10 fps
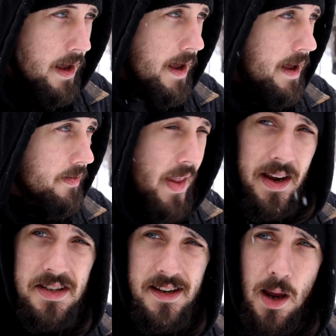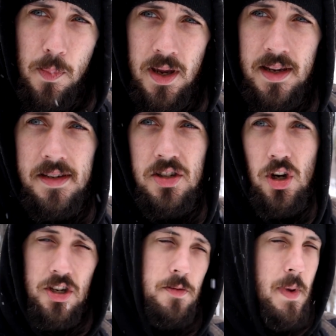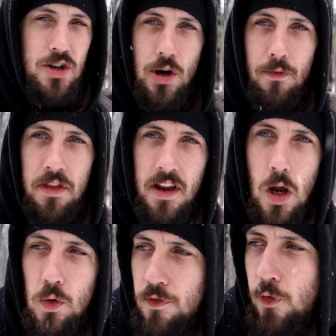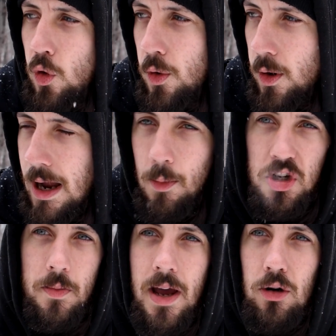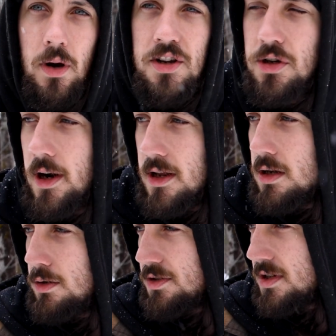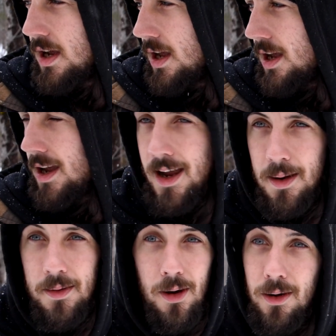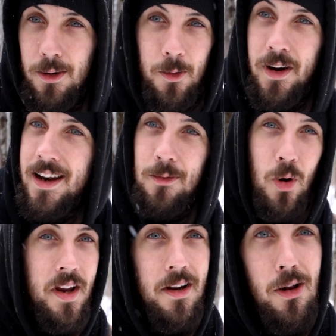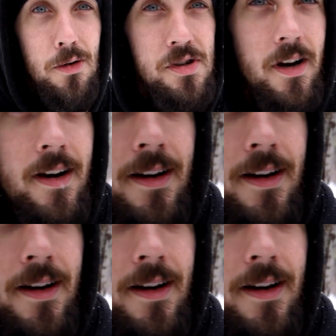And next step is just measure everything out for how much amount of rice you're gonna use. And we're getting closer.